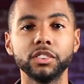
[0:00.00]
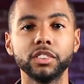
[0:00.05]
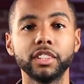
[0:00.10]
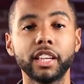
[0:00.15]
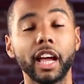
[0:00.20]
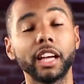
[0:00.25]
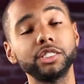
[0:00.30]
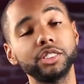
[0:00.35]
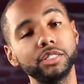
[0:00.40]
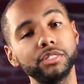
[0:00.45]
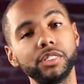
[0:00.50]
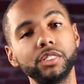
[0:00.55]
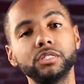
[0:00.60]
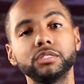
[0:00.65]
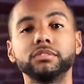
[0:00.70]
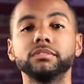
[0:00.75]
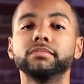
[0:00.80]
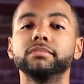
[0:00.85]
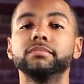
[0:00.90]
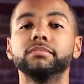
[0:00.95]
cast your vote.
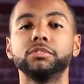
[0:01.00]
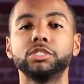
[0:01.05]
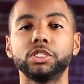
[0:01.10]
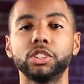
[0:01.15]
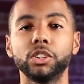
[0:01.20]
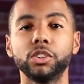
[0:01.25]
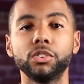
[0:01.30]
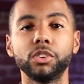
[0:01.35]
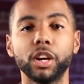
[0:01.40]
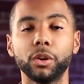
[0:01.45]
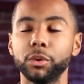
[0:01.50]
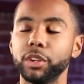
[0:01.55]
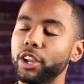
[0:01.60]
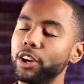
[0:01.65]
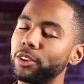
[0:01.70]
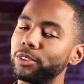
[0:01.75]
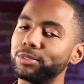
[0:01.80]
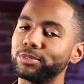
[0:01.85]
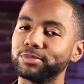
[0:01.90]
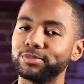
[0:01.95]
So here we go.